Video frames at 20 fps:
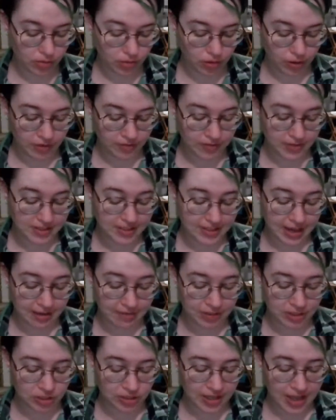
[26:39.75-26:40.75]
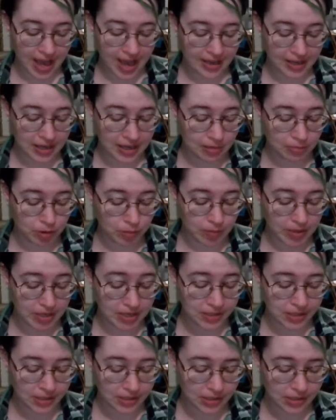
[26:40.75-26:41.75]
or even savagely hacking him to
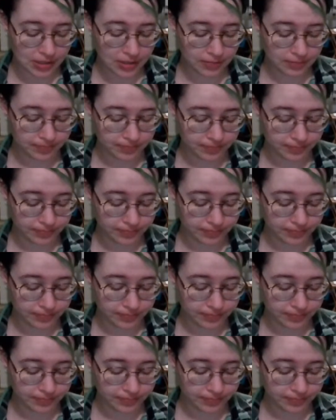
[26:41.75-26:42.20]
pieces.